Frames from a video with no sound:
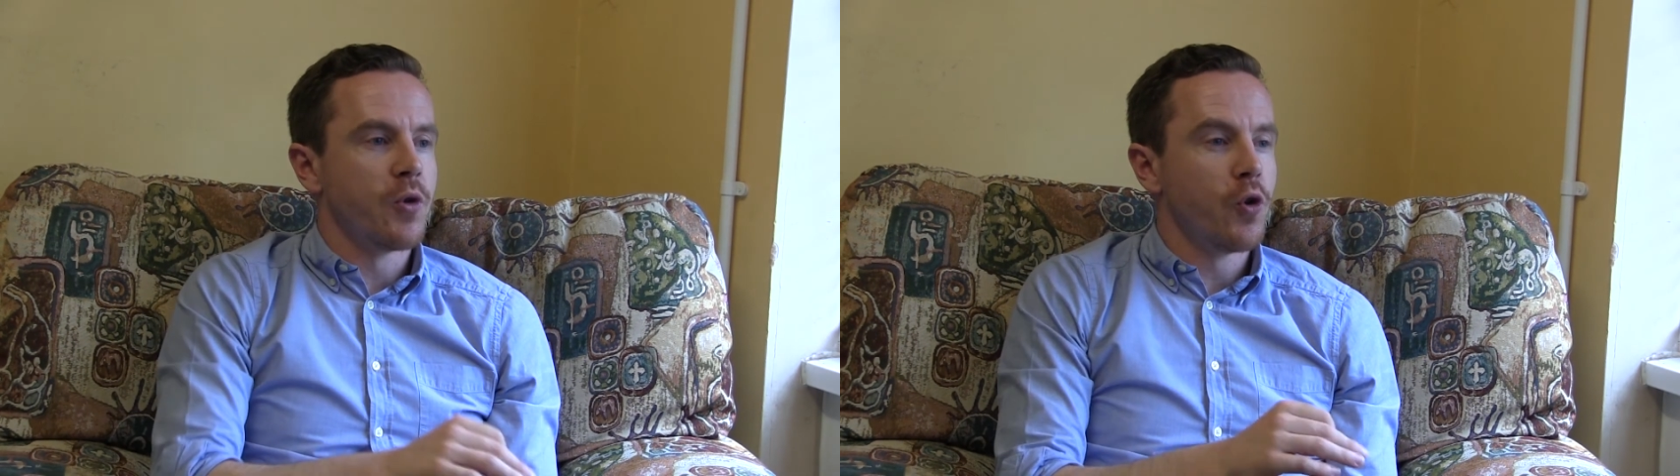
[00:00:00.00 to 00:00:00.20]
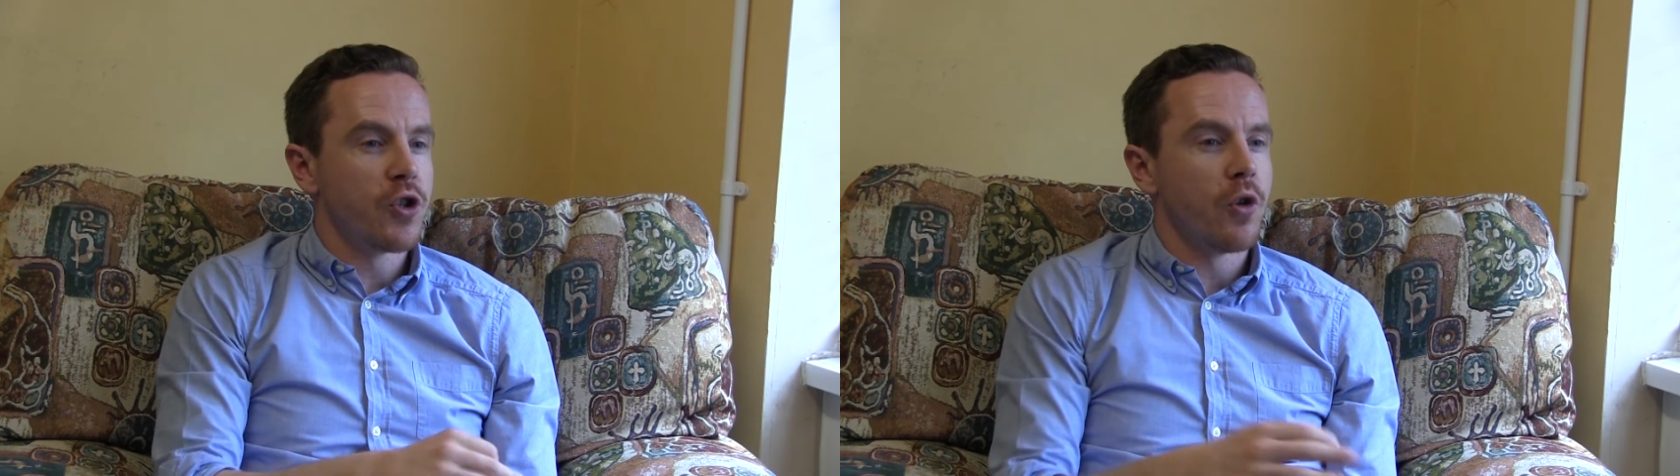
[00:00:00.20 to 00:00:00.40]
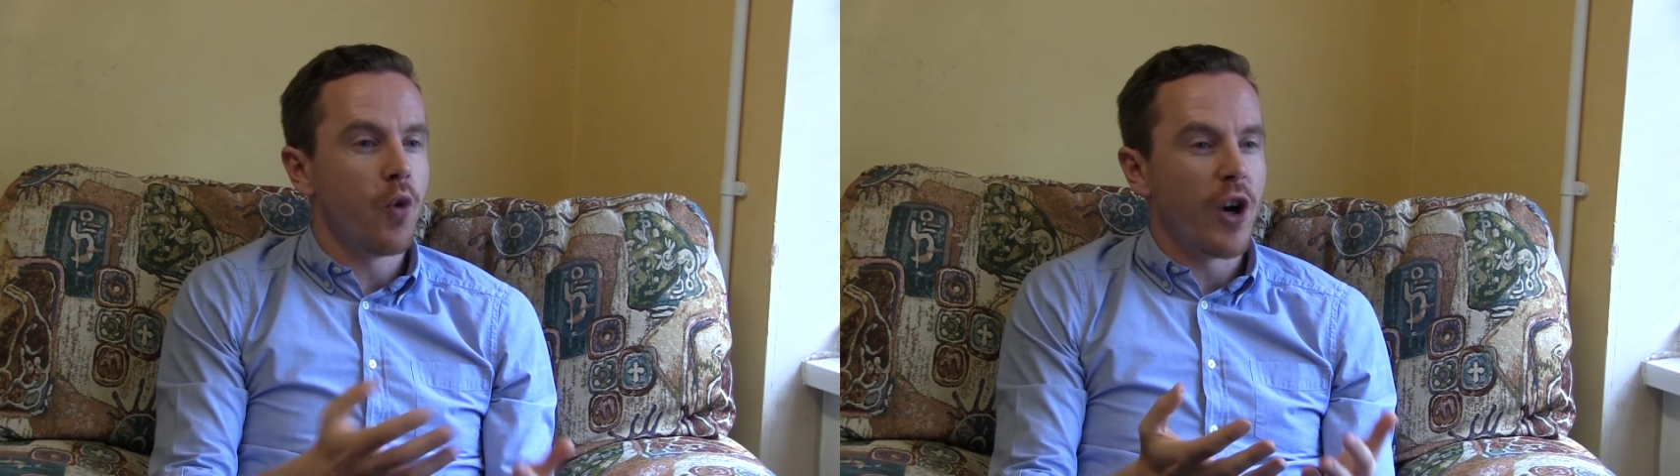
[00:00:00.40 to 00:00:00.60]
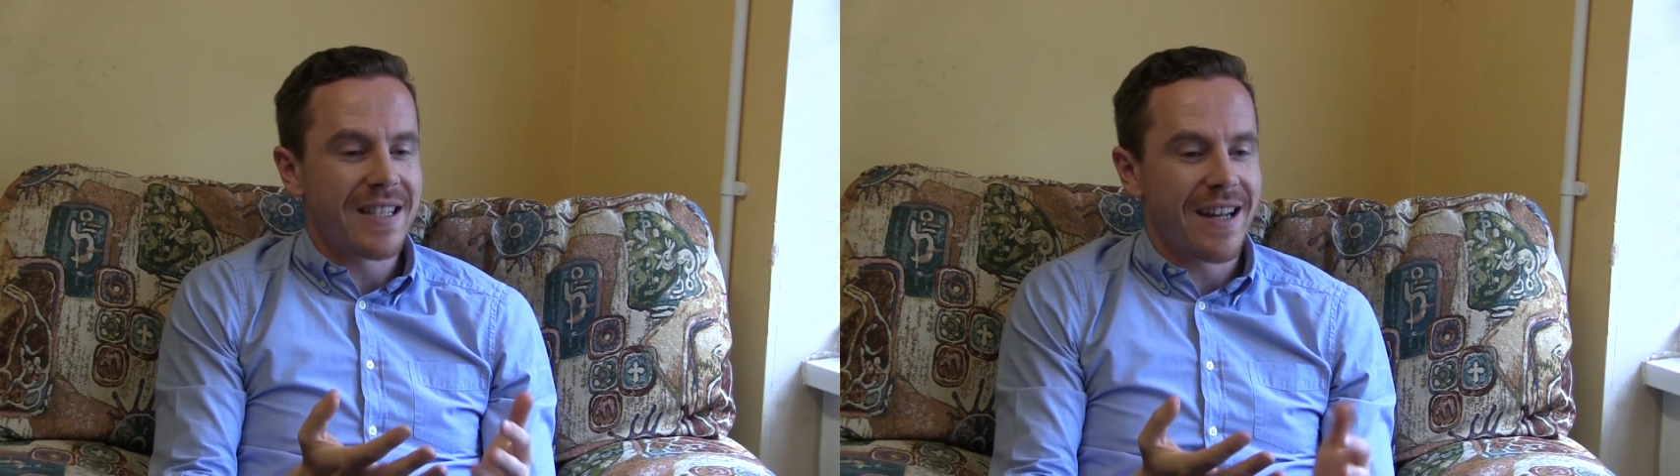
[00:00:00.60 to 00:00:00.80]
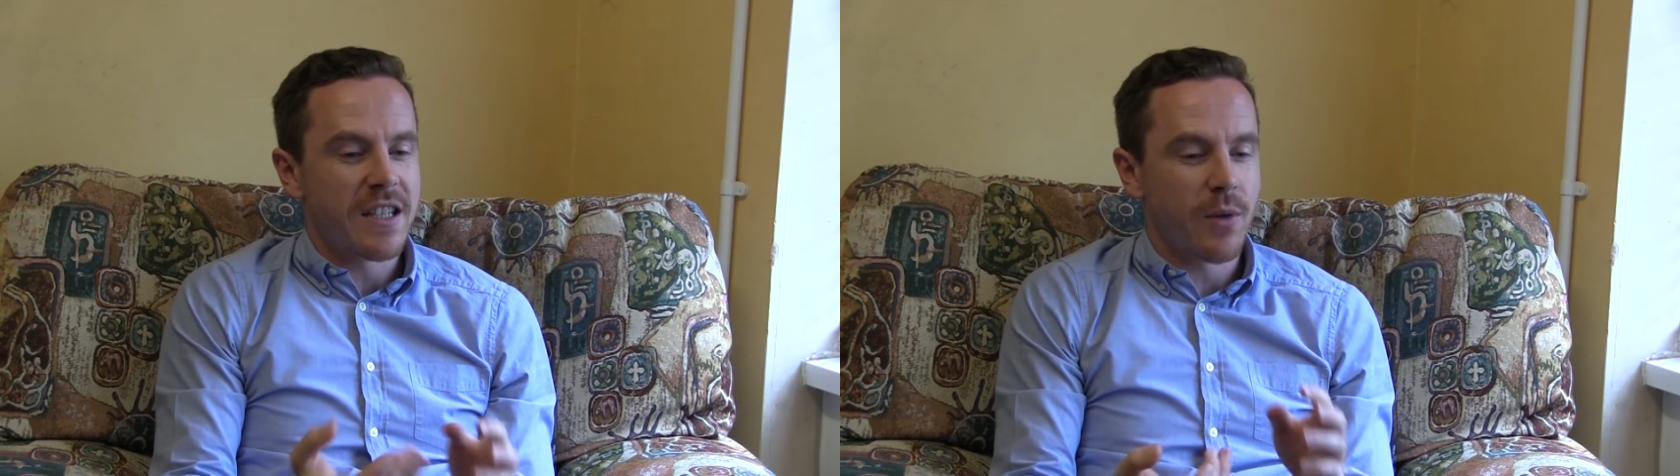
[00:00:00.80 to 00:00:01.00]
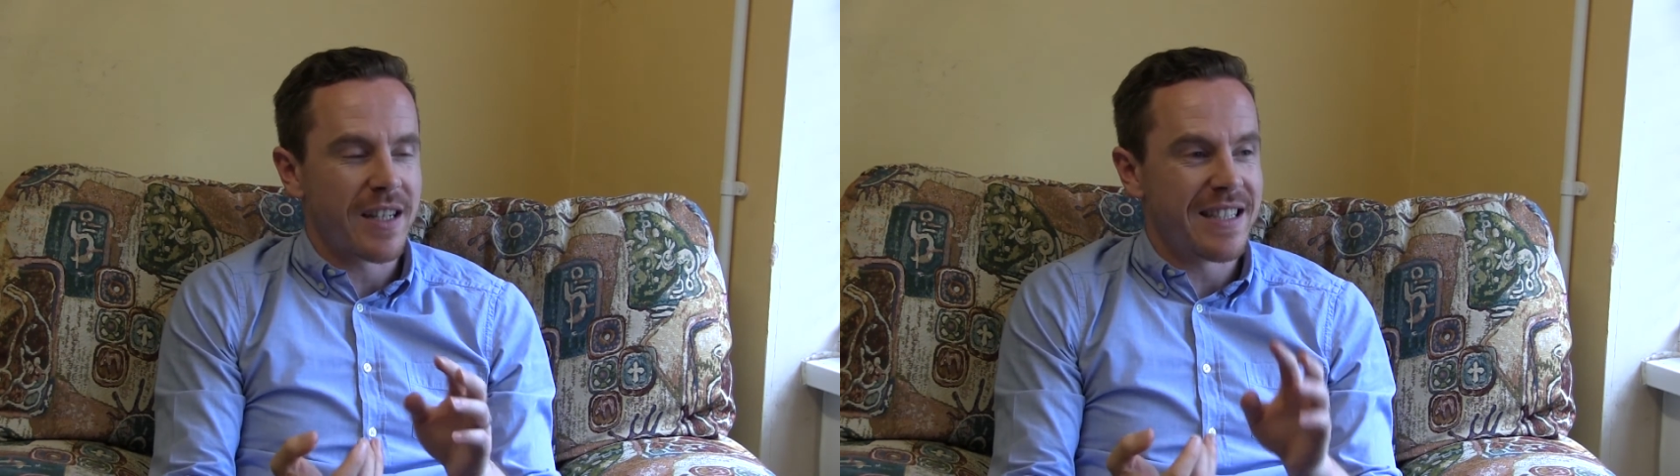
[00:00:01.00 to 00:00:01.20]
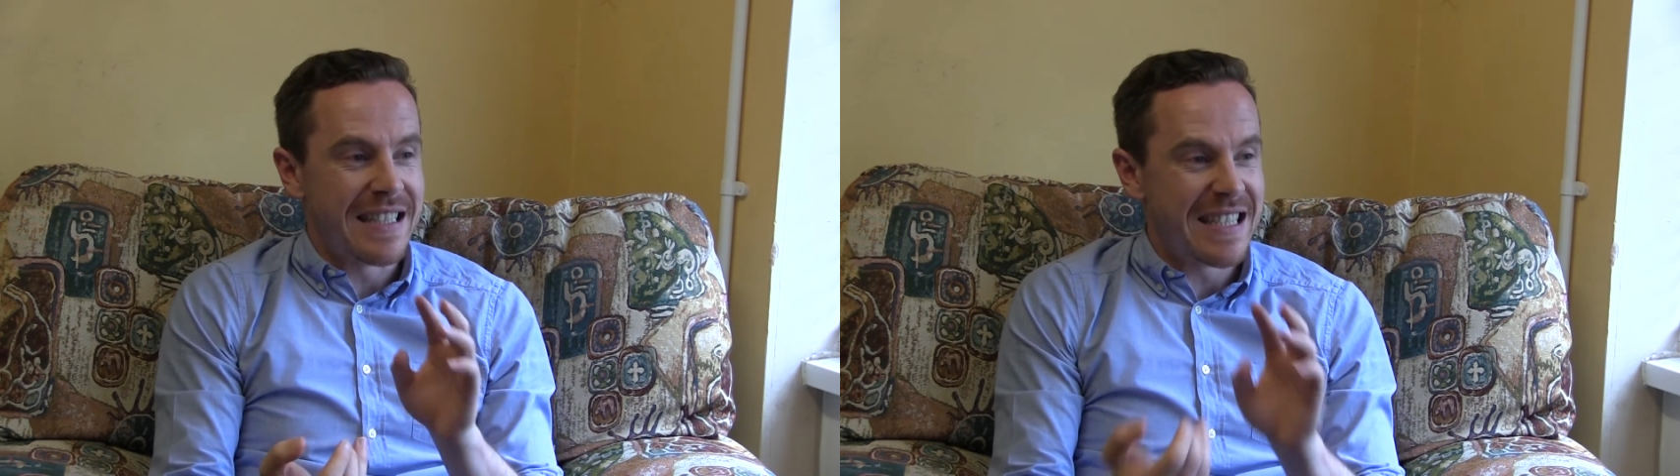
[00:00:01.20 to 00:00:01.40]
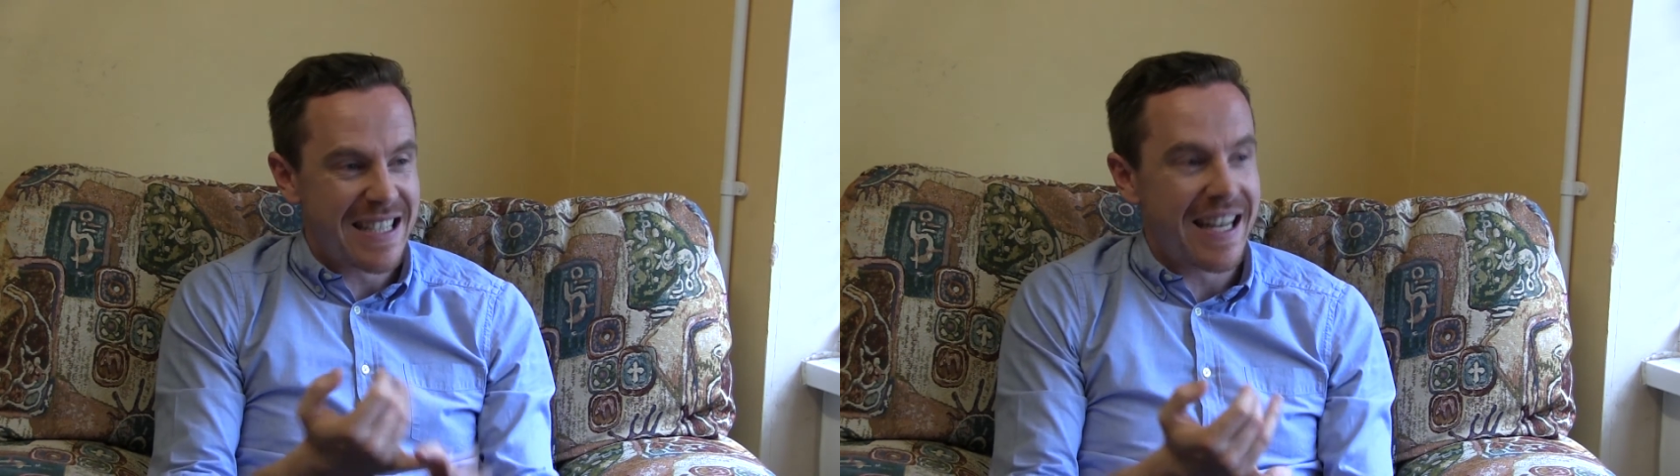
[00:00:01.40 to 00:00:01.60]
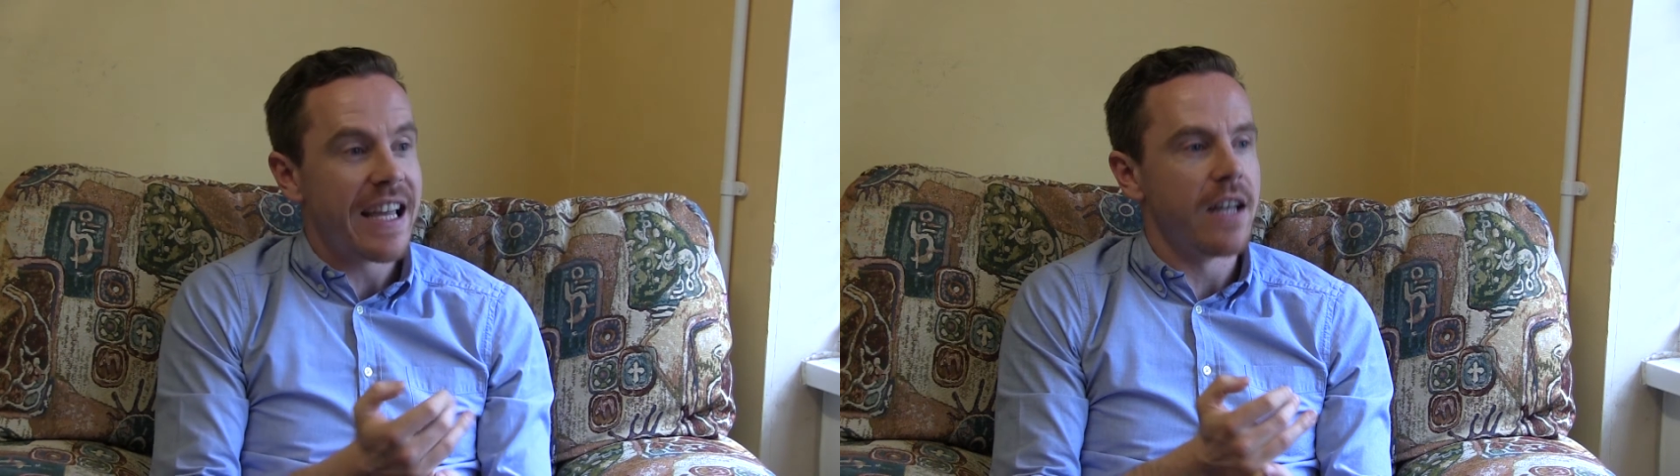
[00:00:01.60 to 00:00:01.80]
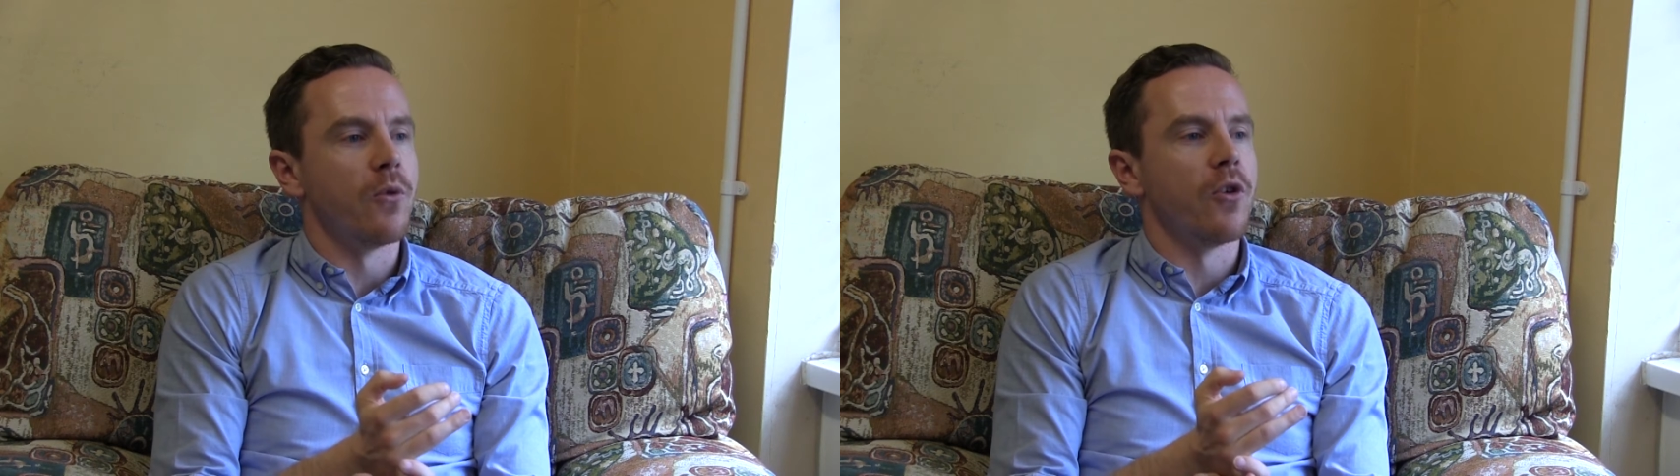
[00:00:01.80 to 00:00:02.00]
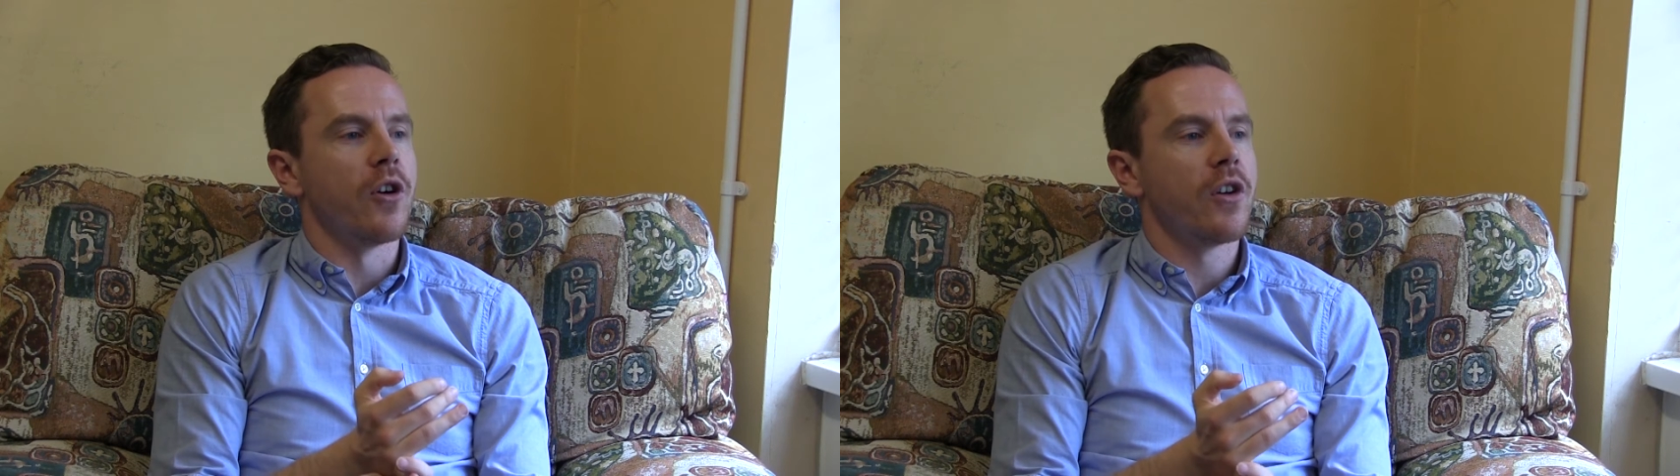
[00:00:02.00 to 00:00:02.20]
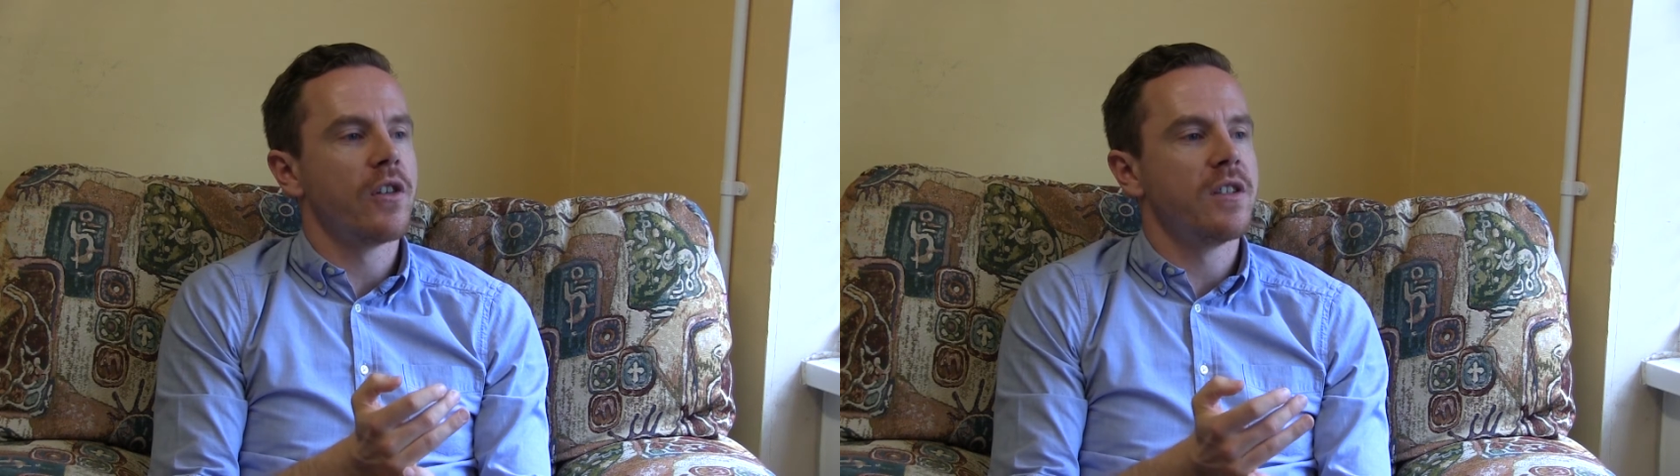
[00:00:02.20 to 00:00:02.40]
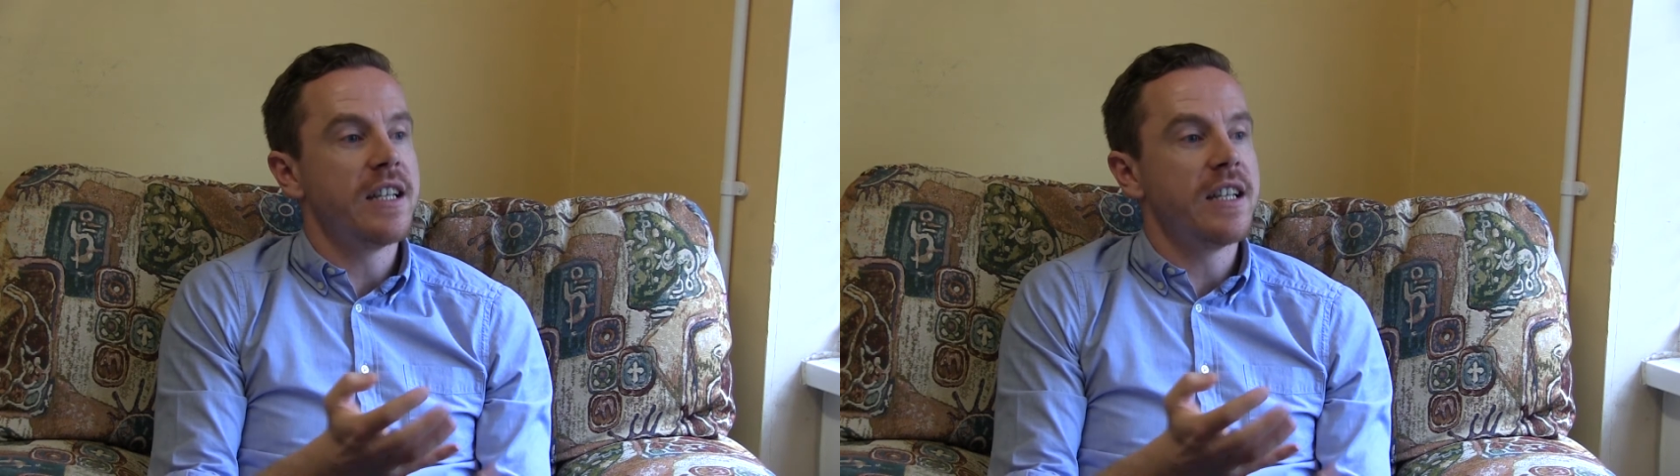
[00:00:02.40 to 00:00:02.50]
but also what it's like to actually stay in work,